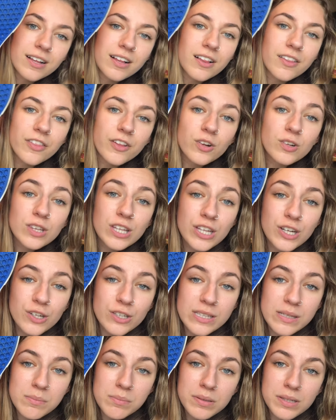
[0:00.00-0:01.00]
them. They're
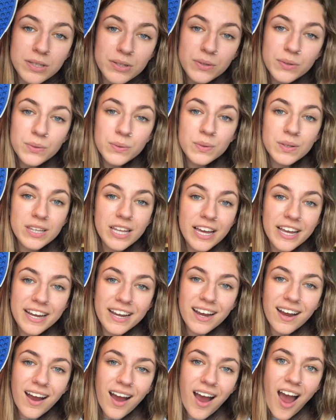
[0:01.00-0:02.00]
literally blue.
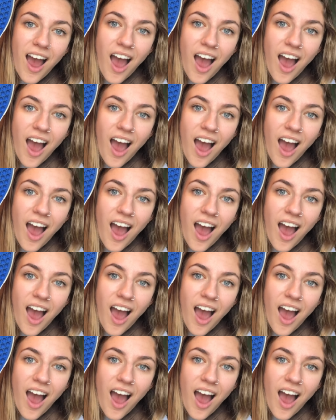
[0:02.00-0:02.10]
Like,